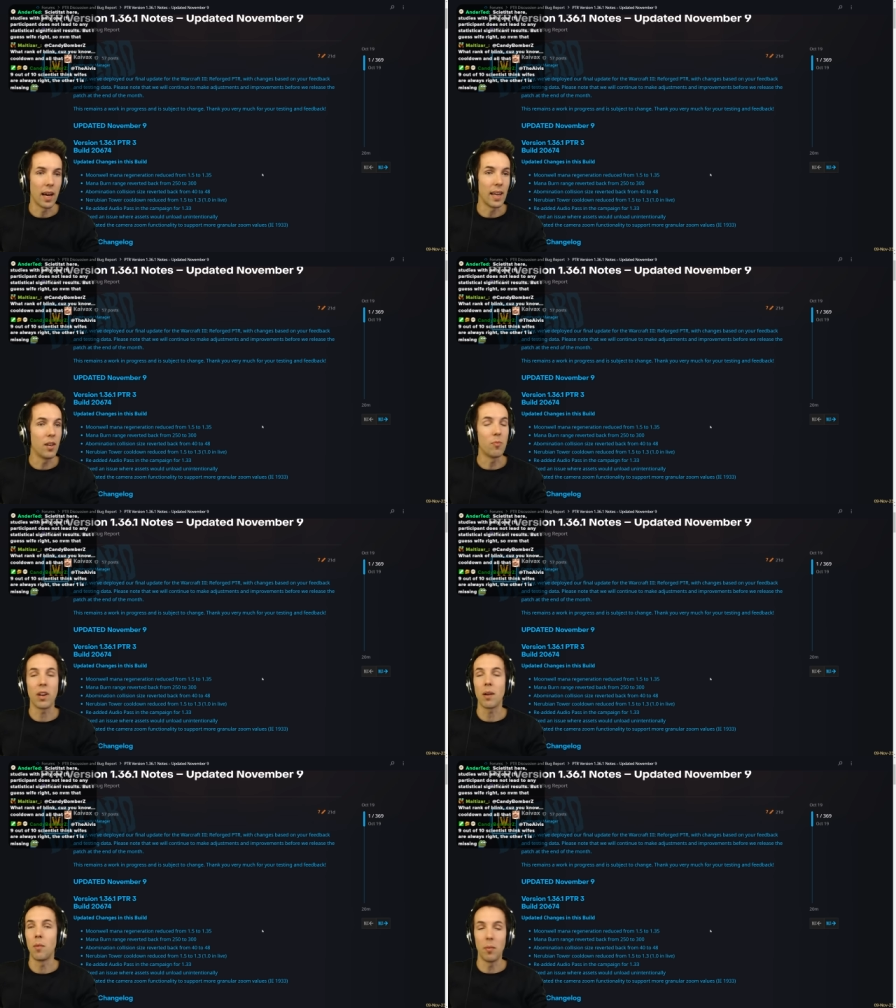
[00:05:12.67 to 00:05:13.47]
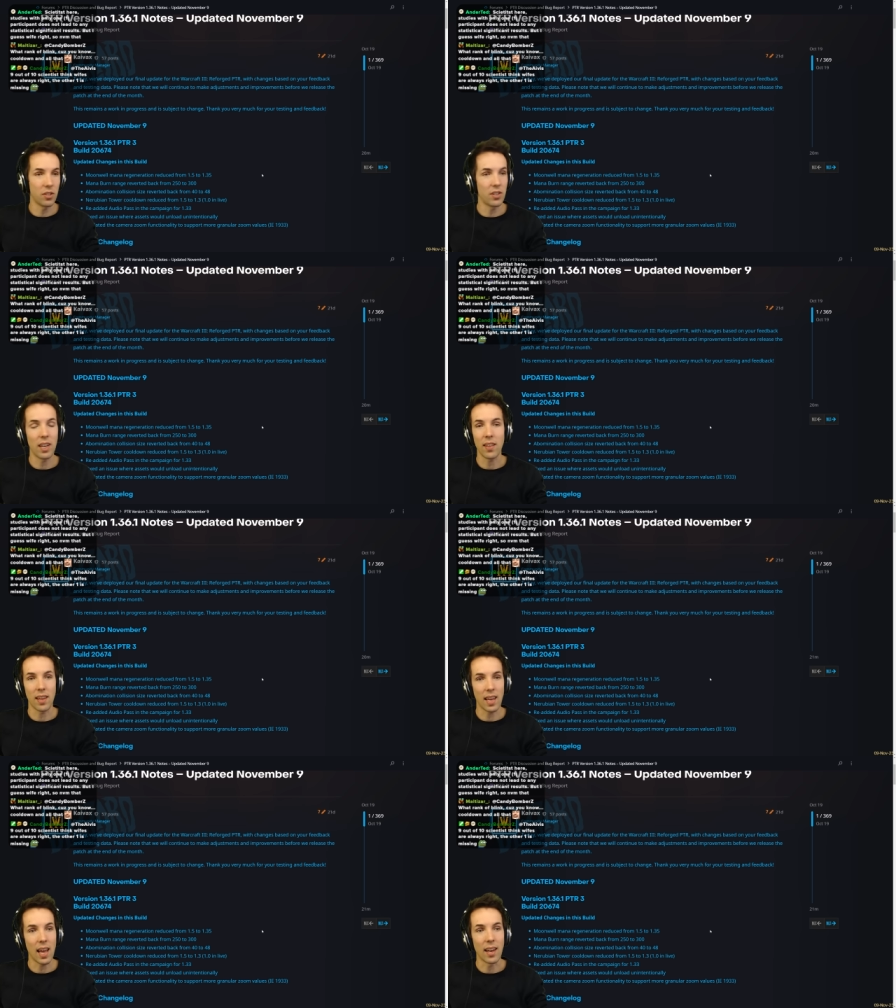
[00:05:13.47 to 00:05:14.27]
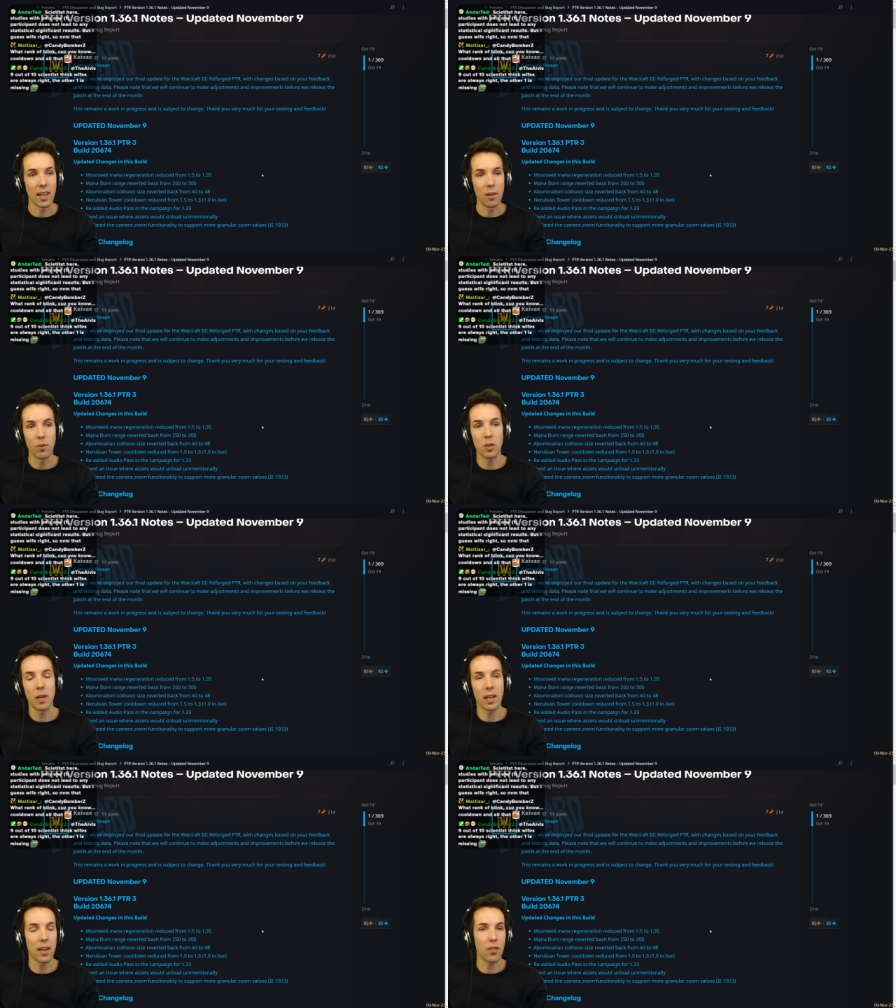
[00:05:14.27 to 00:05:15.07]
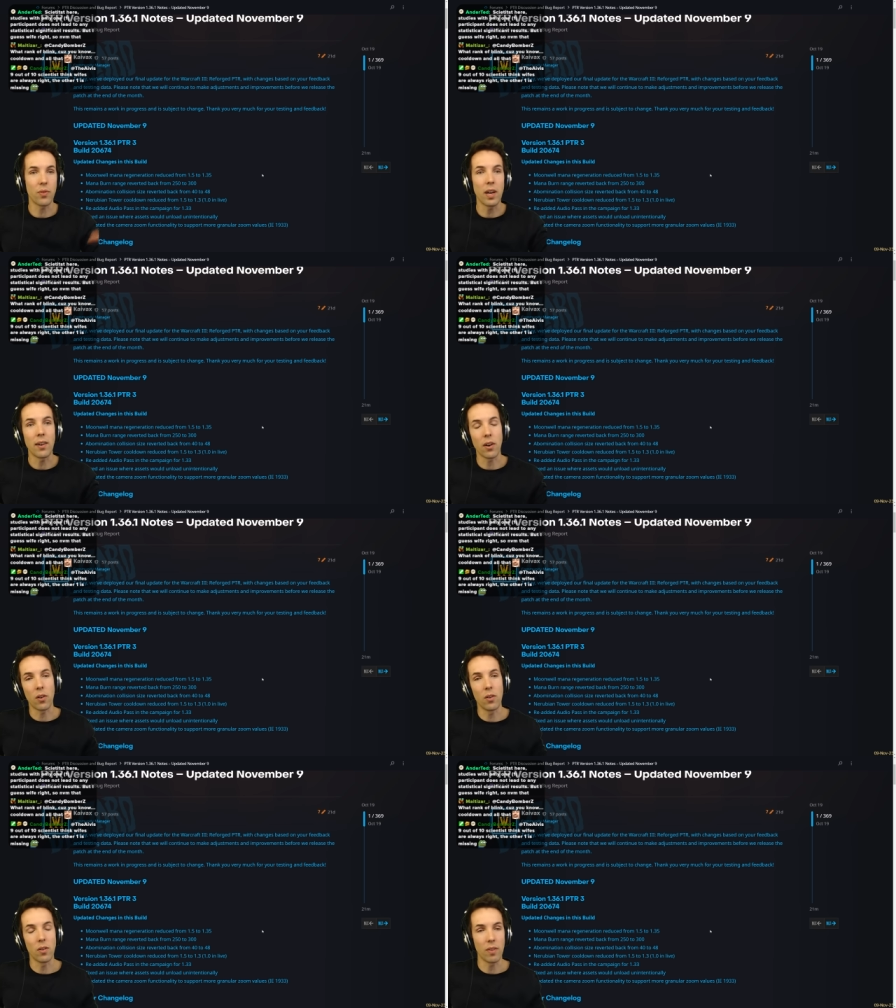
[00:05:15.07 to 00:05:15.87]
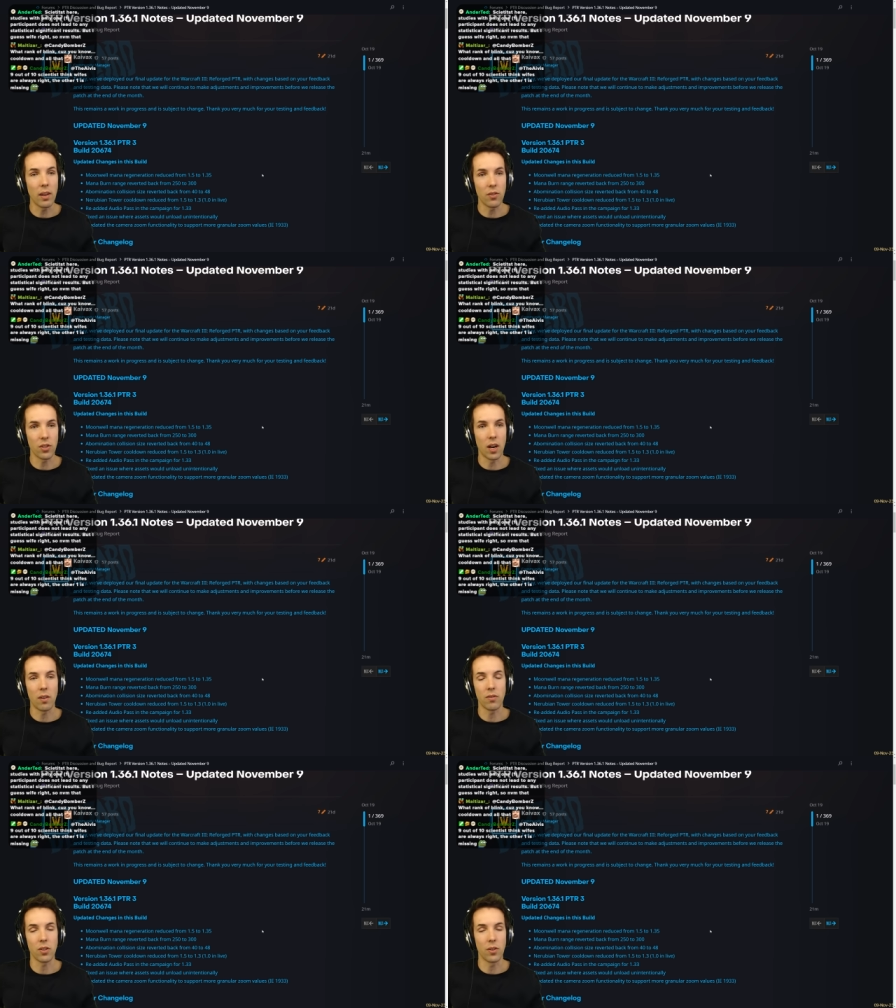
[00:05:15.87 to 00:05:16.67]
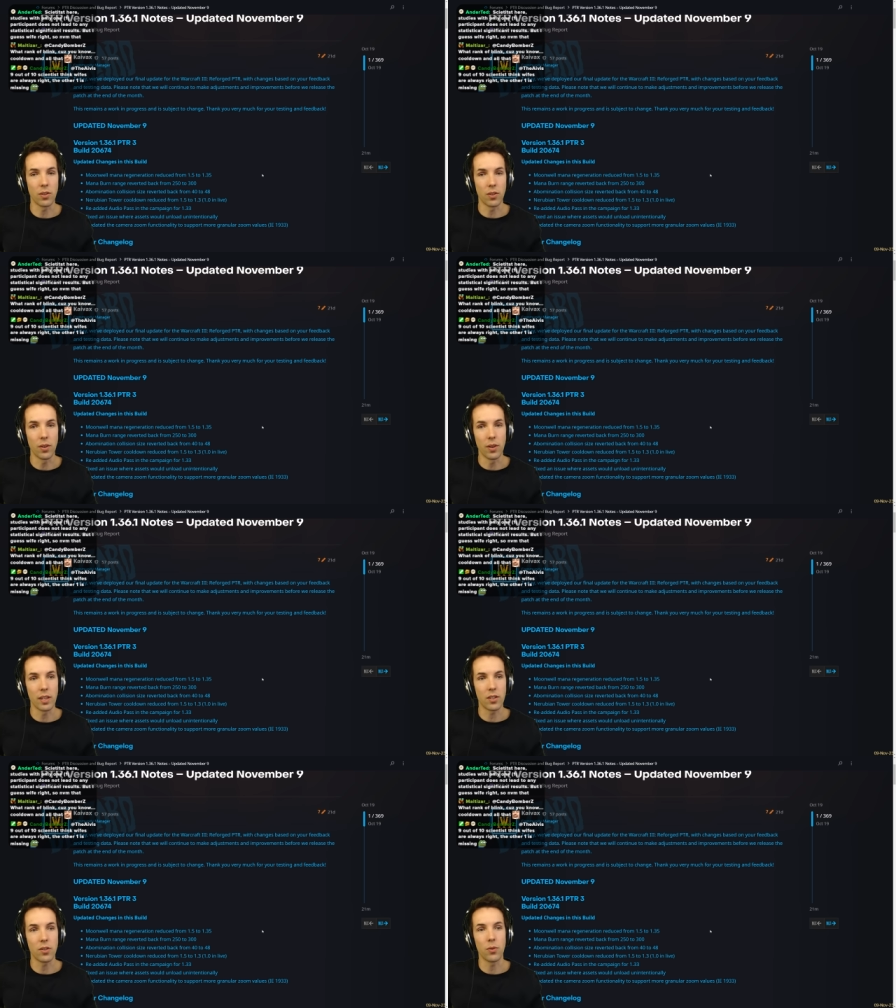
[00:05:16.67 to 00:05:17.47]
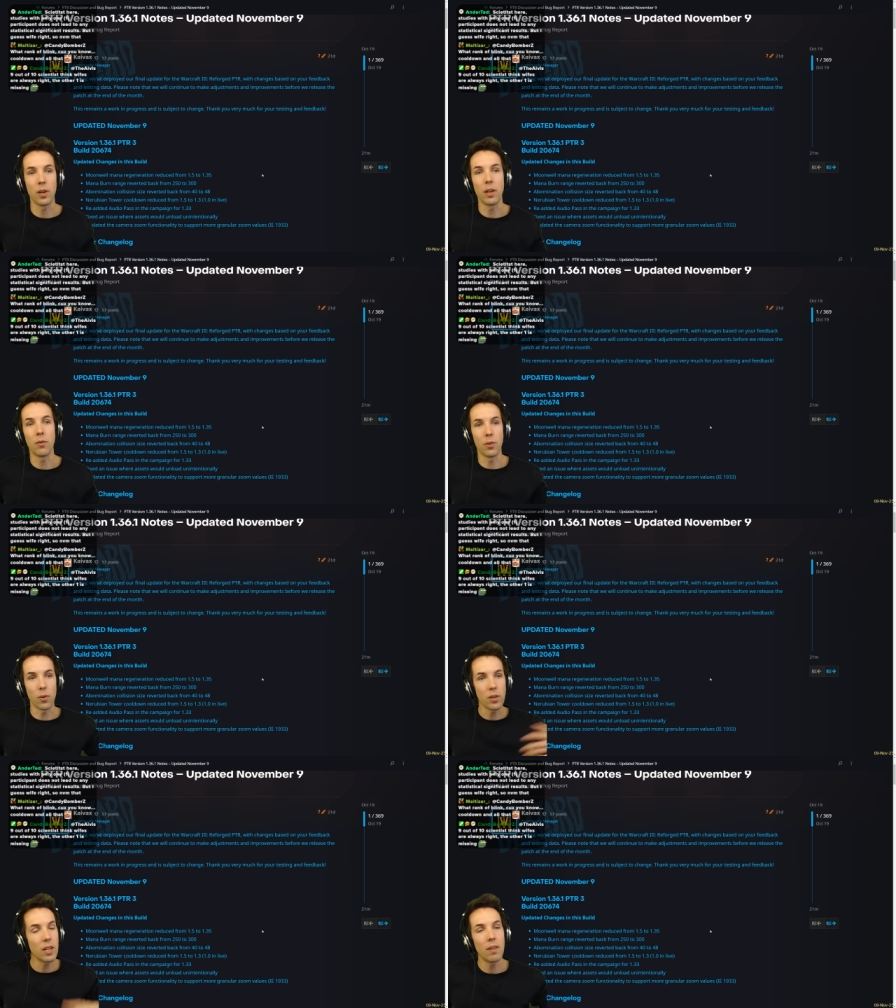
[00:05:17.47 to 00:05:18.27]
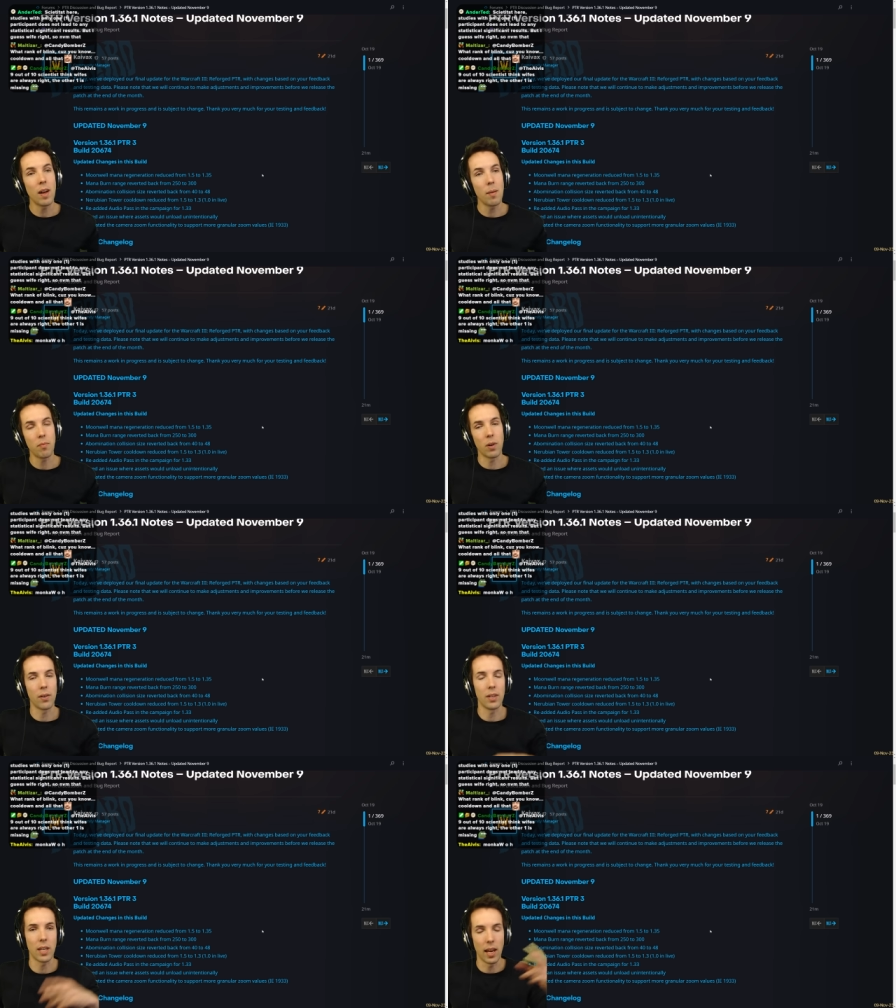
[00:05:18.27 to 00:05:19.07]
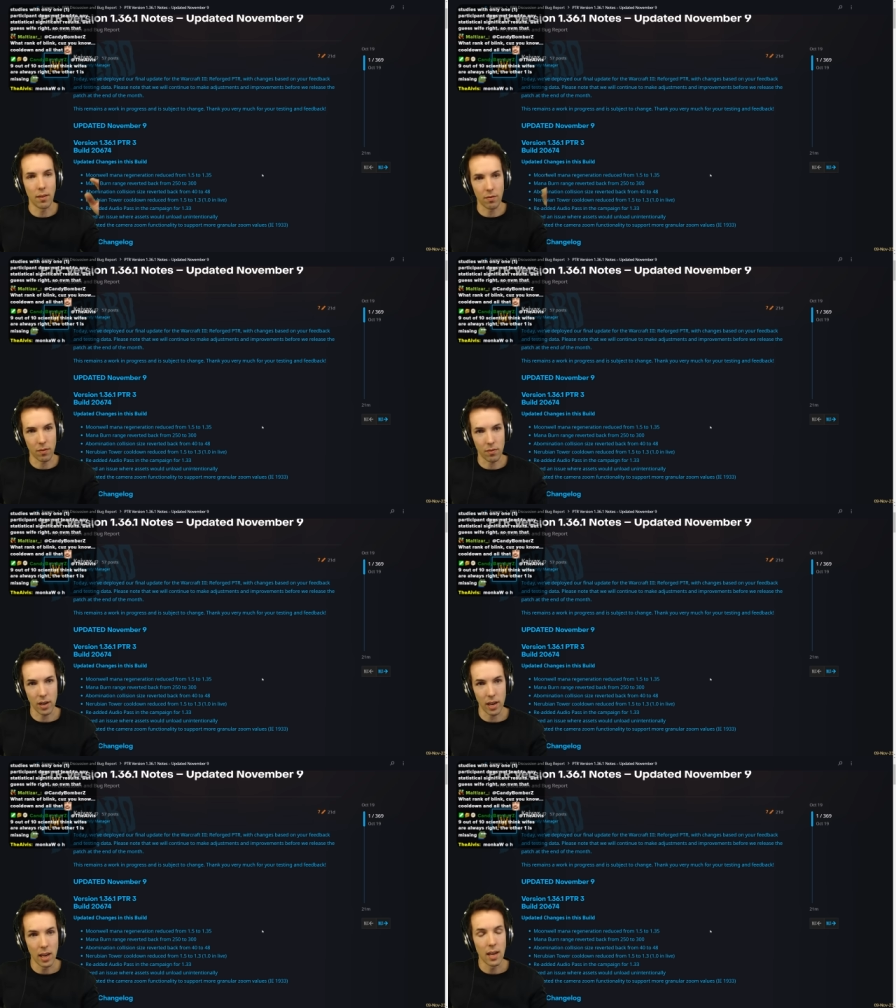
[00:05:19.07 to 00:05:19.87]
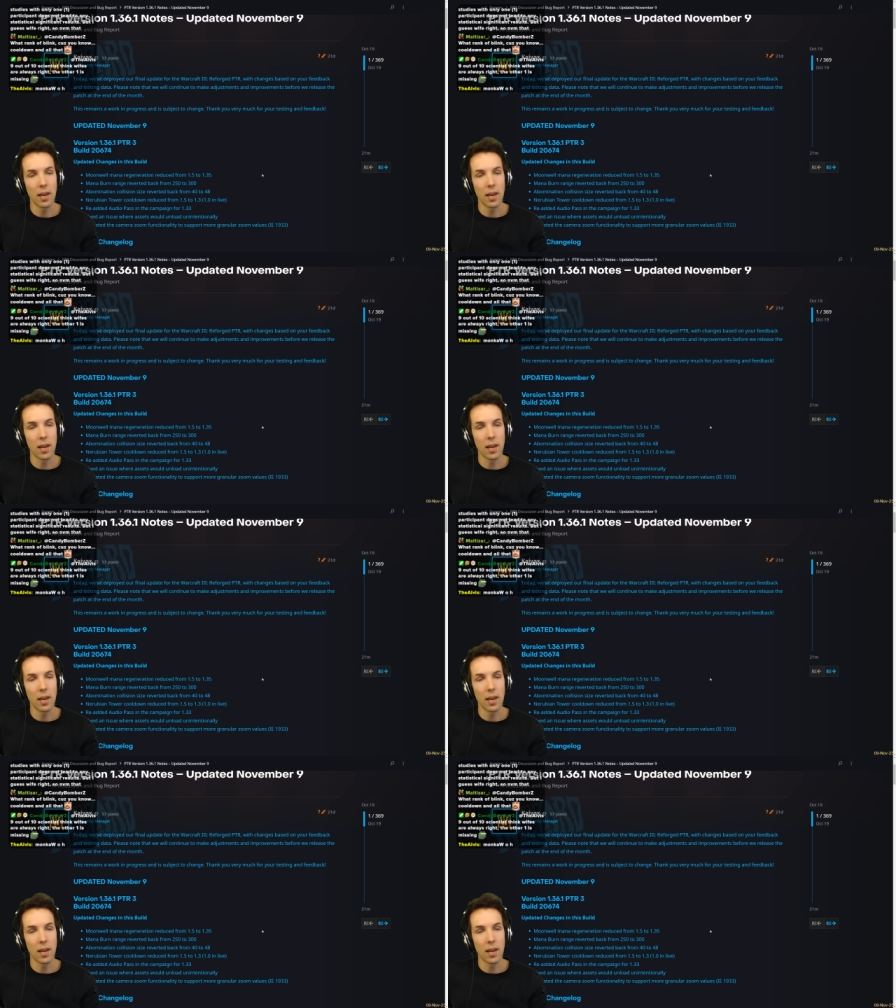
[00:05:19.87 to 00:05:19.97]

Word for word: and then you bring him almost to death again, and you would spend like 300 gold of heal salves on all your units to heal yourself up while he's healing for free.